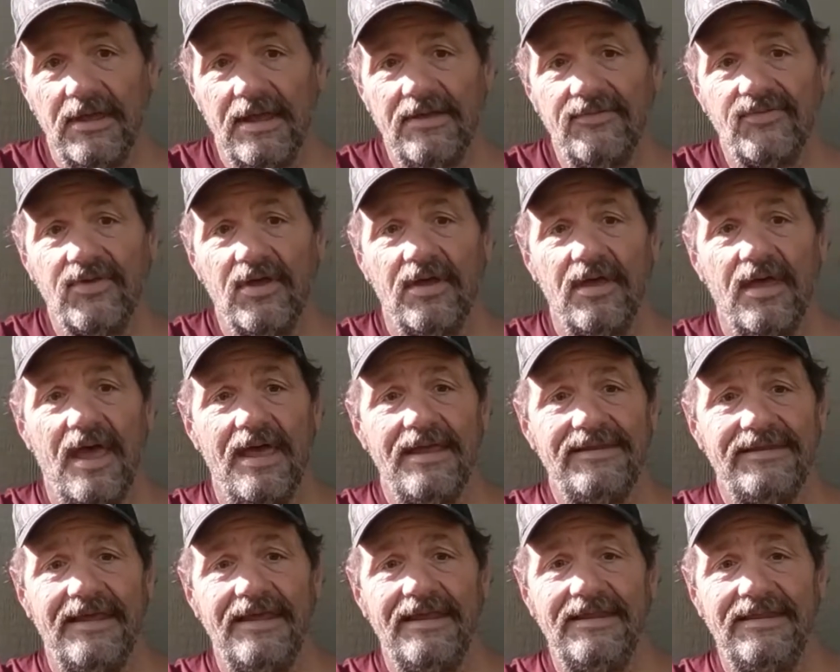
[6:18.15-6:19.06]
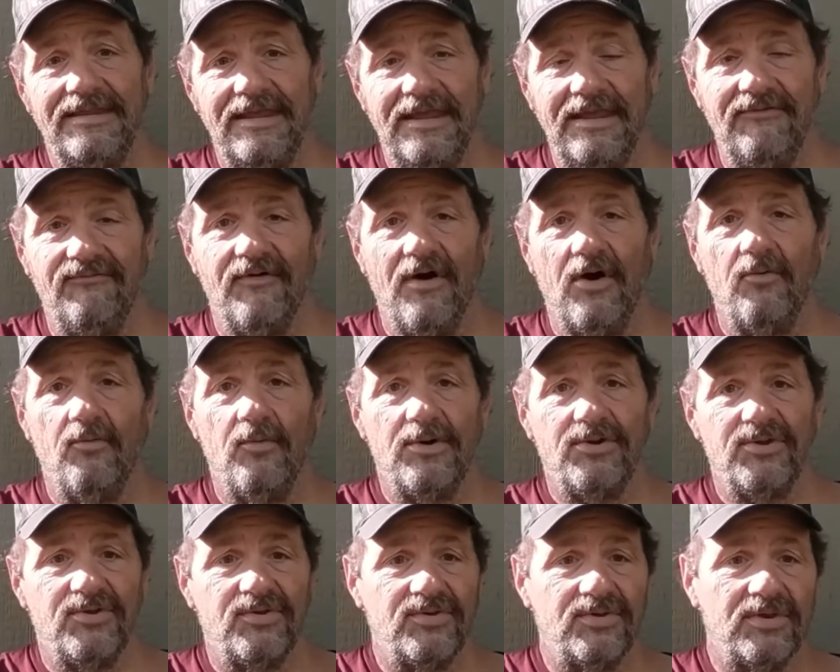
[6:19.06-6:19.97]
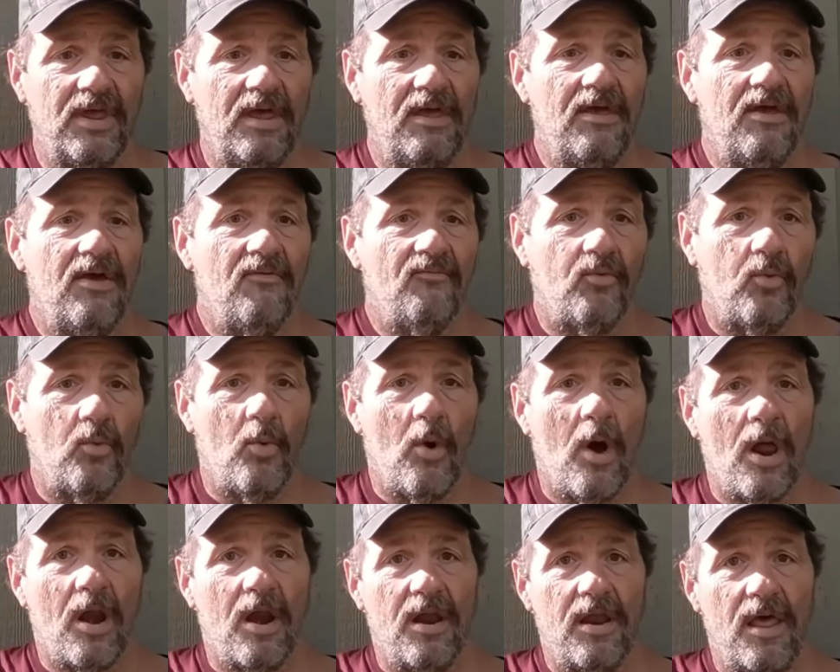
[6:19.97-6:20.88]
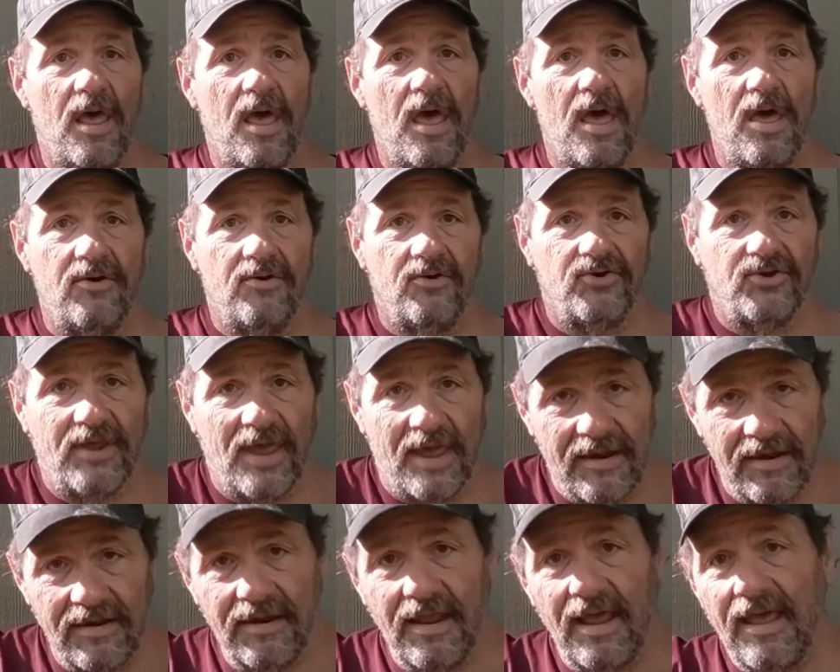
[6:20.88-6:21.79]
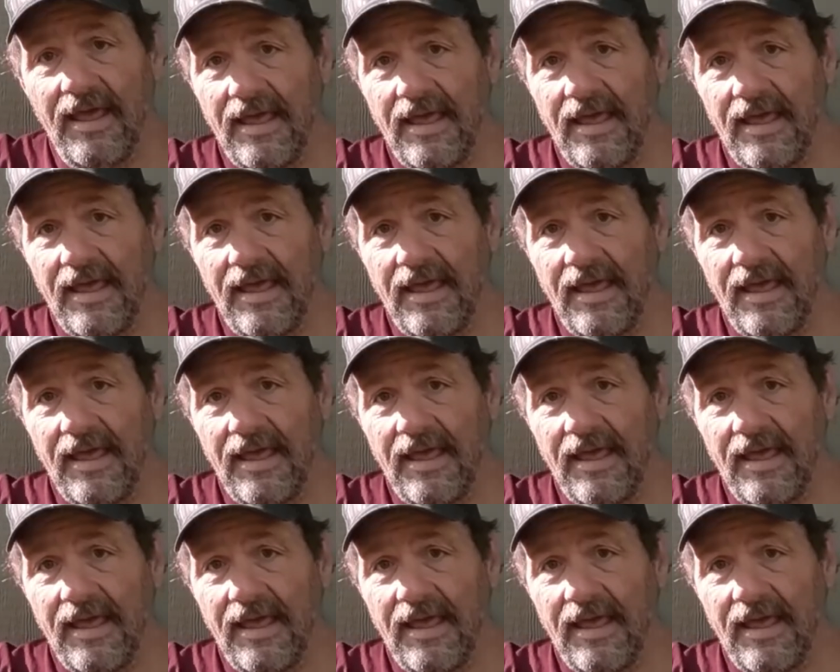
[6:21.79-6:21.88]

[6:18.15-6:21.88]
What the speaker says: It's an AT&T phone, which is, from what I understand,